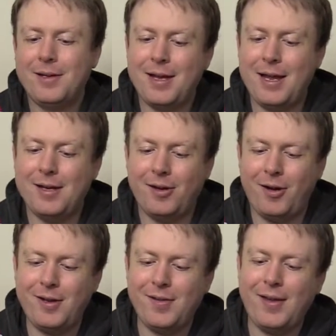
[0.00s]
and
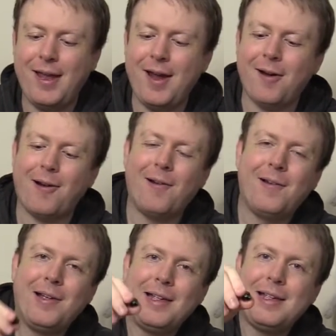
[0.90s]
on his hair,
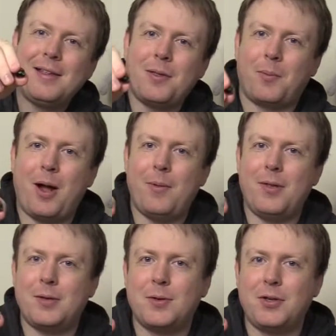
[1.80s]

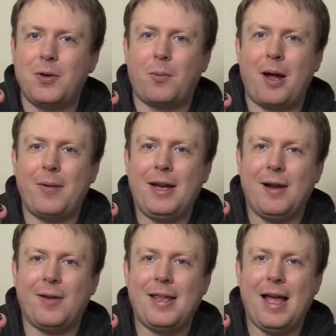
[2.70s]
the traditional Robin
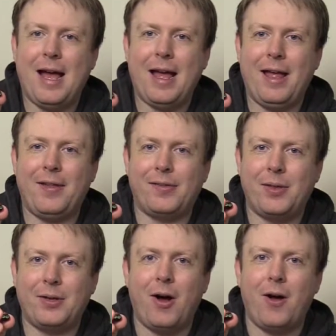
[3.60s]
hair, he has
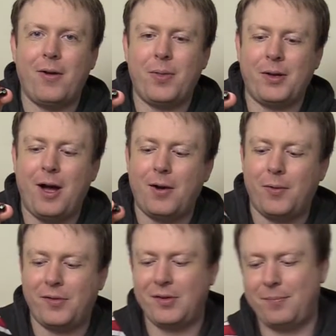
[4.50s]
the
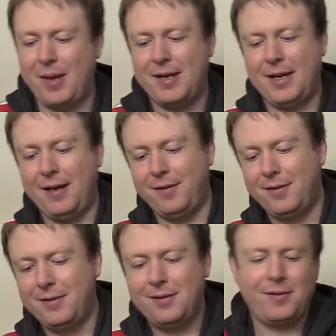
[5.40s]
goggles just baked in.
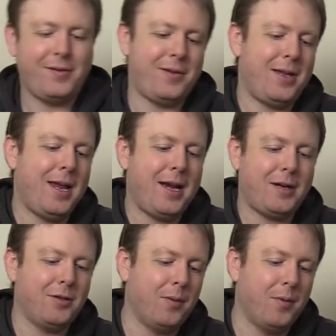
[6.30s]
So you can't
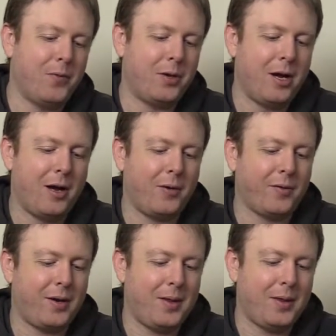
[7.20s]
actually remove the
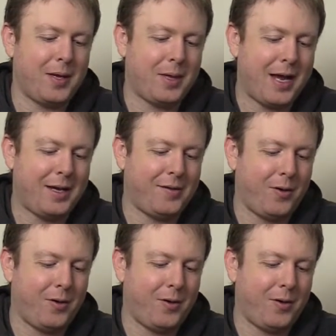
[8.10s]
goggles or anything like that. He's